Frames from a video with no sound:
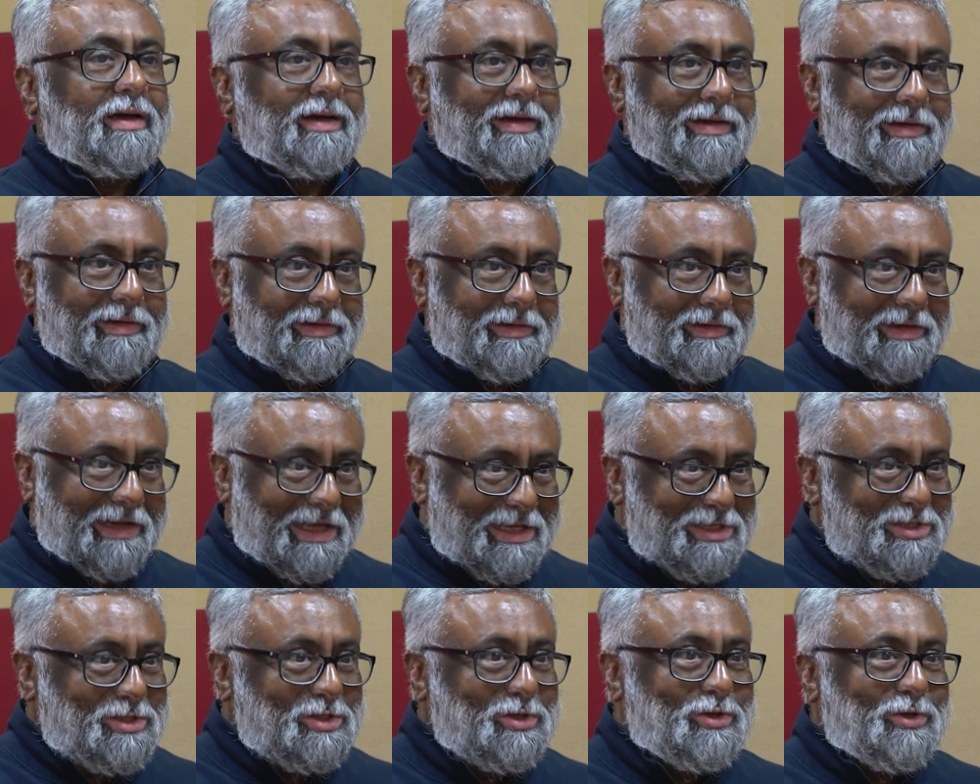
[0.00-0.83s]
And
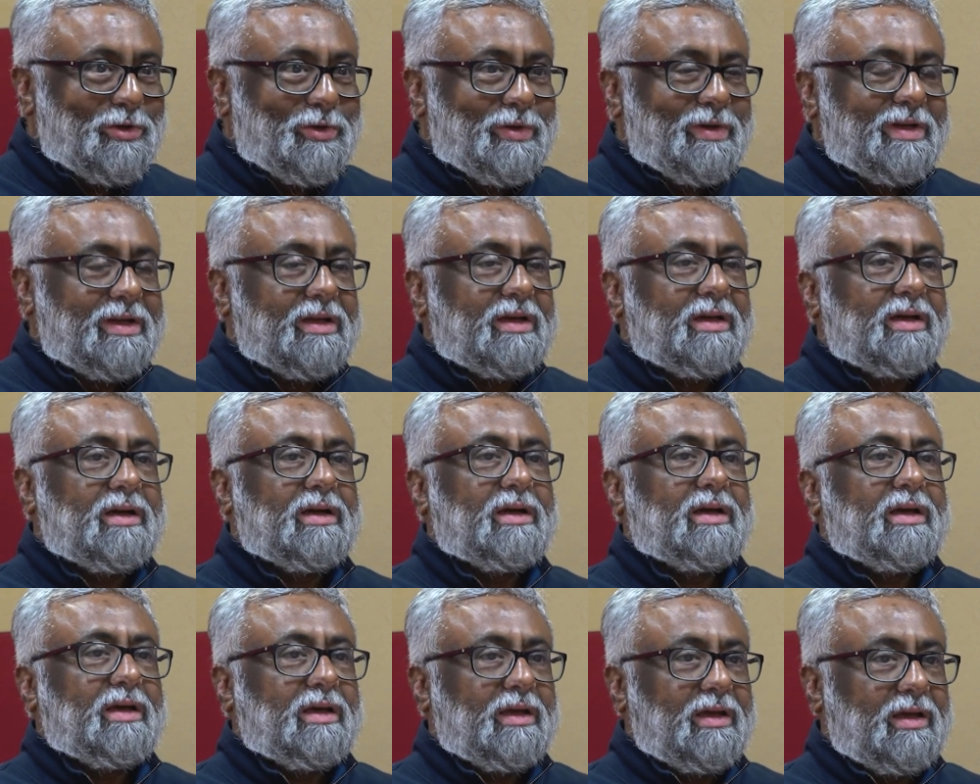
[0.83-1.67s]
next June,
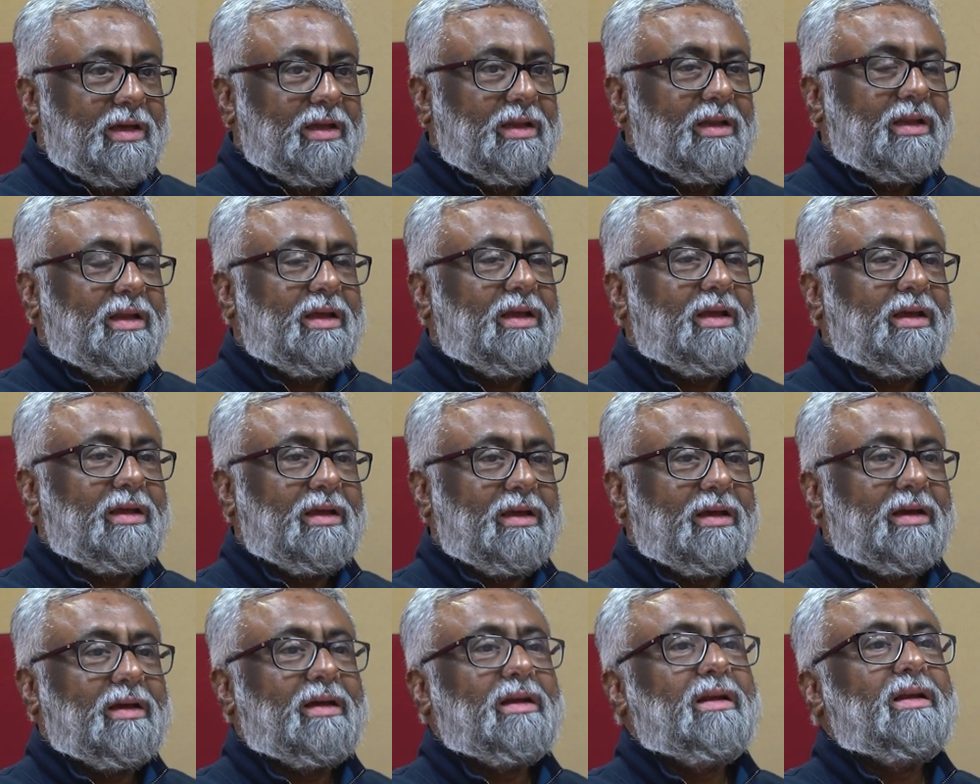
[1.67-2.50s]
Hindi,
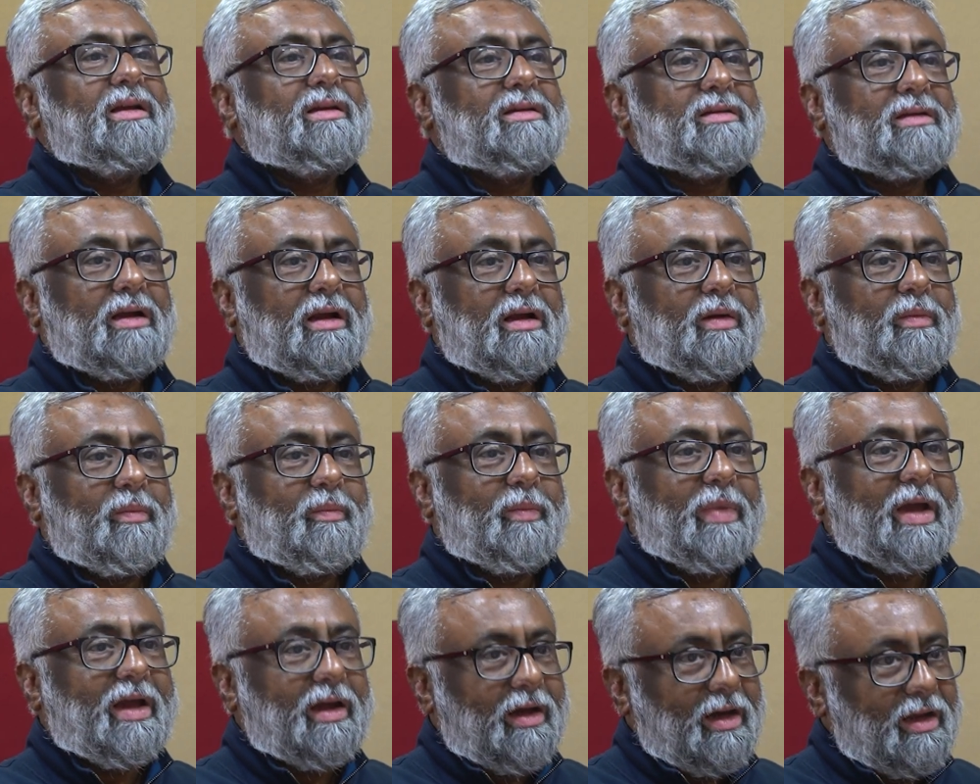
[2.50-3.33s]
English
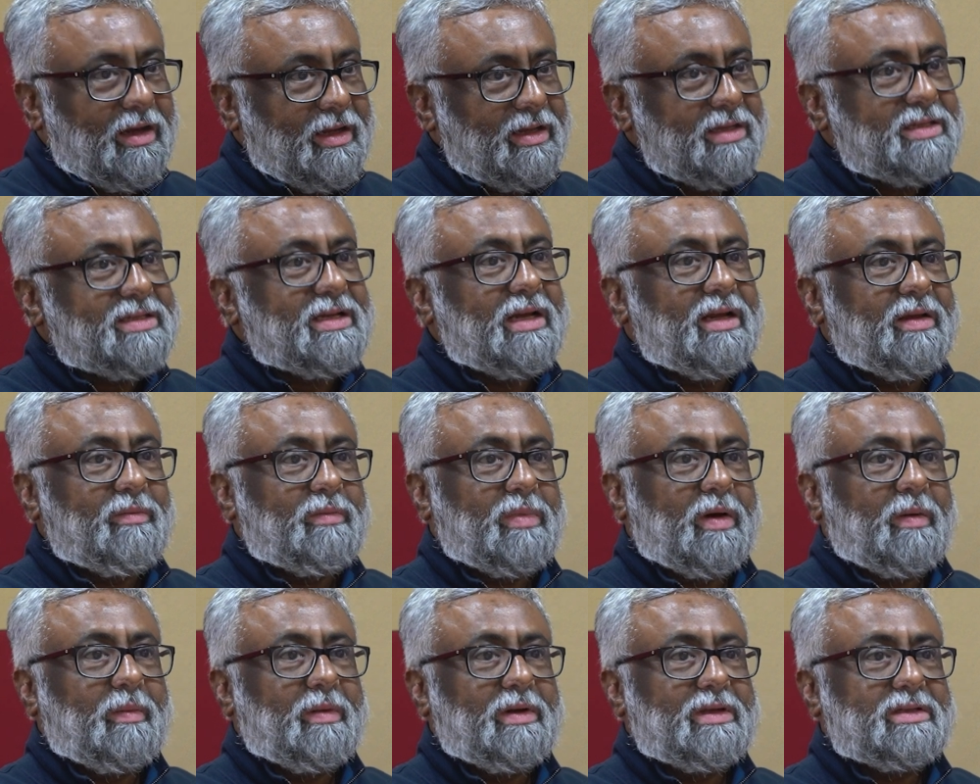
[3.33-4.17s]
and Bengali is getting
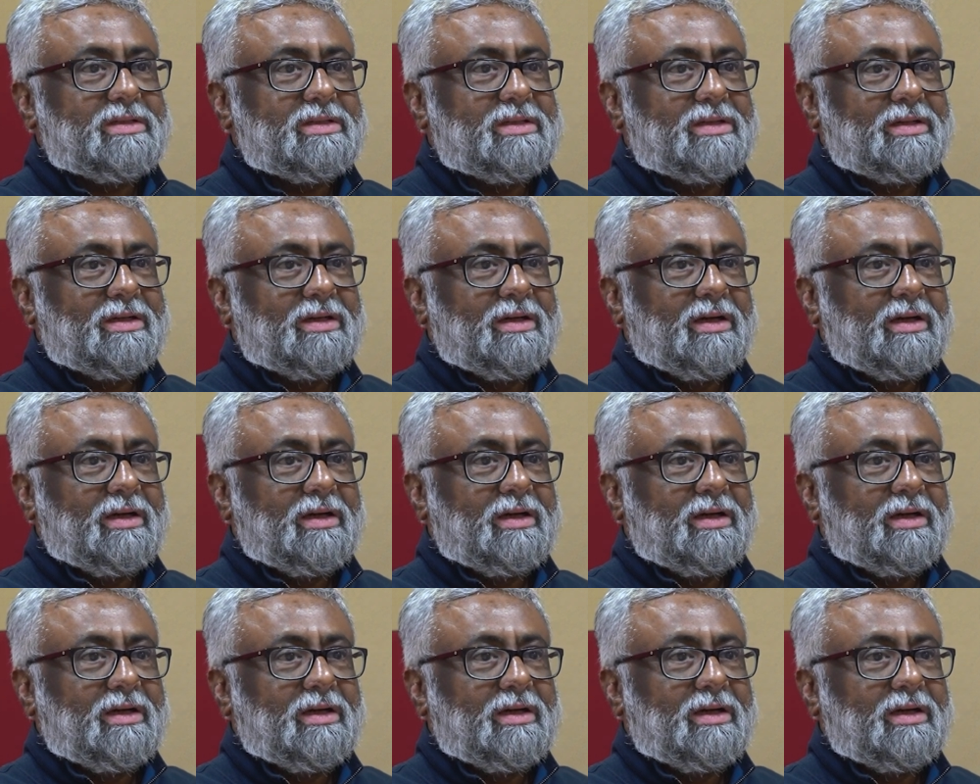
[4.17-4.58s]
published.